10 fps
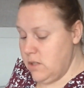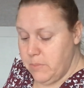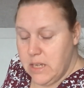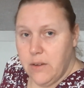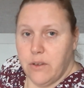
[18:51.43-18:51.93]
to
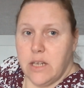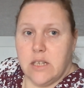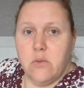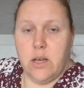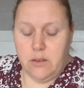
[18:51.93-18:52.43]
be giving
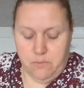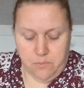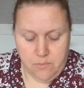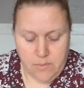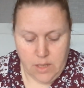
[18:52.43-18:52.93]
it away.
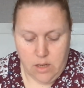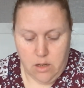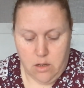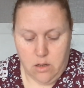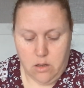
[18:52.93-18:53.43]

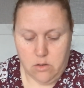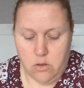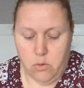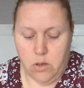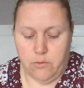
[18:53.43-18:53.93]

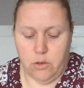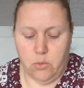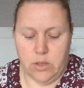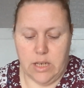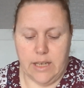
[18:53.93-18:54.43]
So if
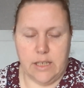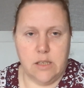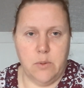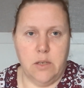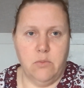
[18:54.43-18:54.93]
you would like
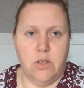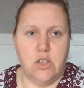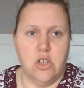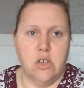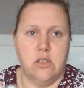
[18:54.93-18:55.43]
to be in with a
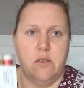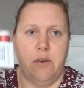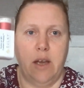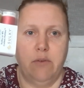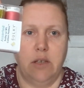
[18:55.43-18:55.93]
chance of
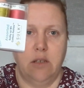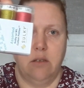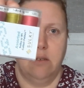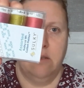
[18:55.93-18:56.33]
having